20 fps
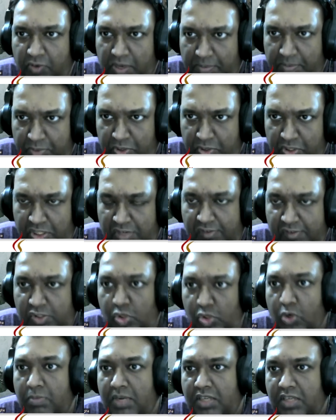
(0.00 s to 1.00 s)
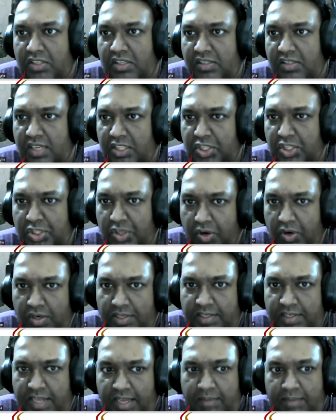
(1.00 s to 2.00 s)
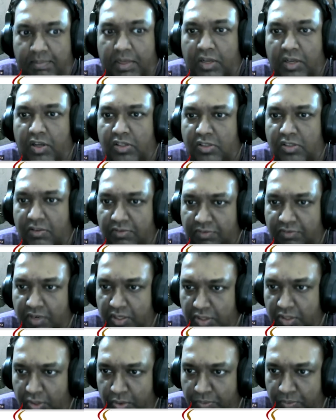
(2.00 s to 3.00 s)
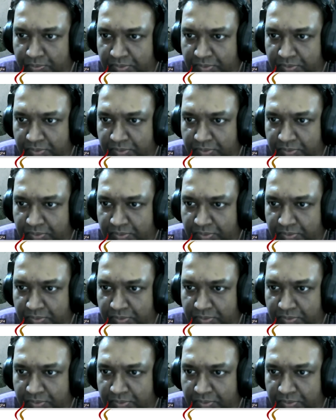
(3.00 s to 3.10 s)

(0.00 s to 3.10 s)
are able to achieve so much in such a short time because of what you